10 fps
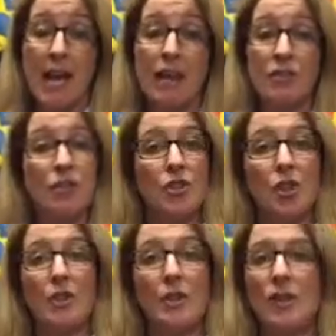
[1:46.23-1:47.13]
And
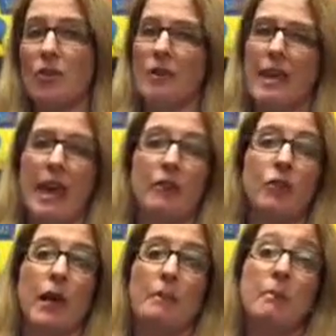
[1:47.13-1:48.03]
so they don't really have
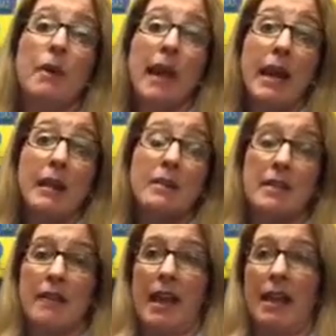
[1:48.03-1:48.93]
great breaks,
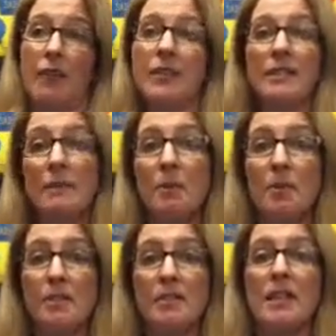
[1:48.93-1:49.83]
and they have all these
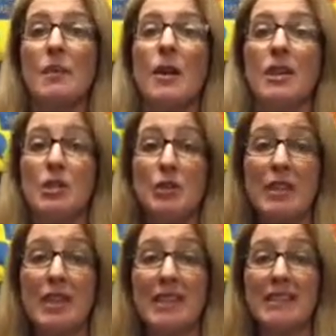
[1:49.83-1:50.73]
impulses and they want to do
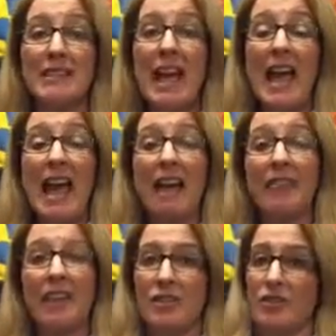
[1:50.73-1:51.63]
things,
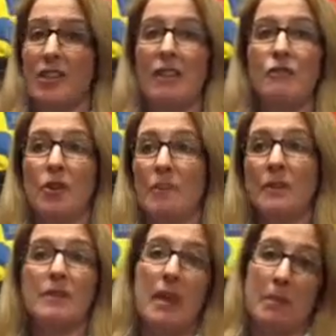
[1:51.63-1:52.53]
and they just have
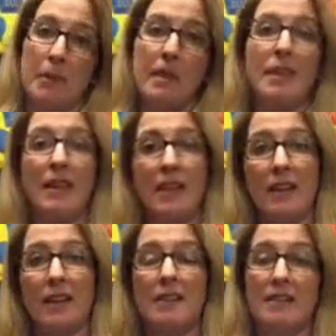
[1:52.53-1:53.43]
trouble stopping and
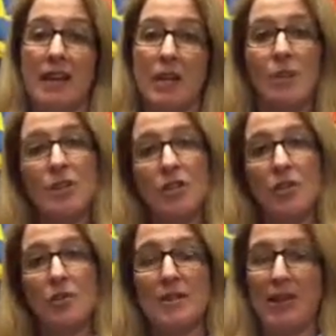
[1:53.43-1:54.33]
thinking and deciding what to do
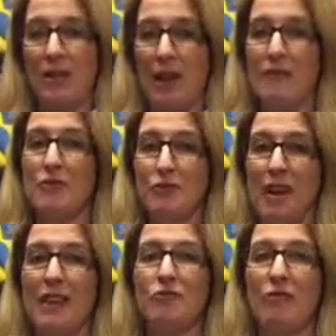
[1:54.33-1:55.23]
because they don't have
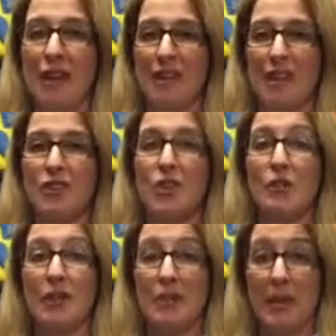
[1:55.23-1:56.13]
great regulation
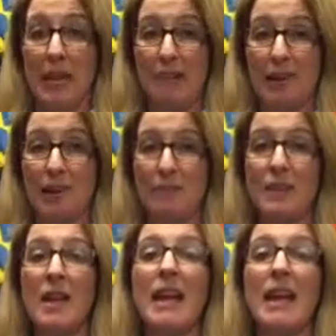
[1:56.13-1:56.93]
over their behavior.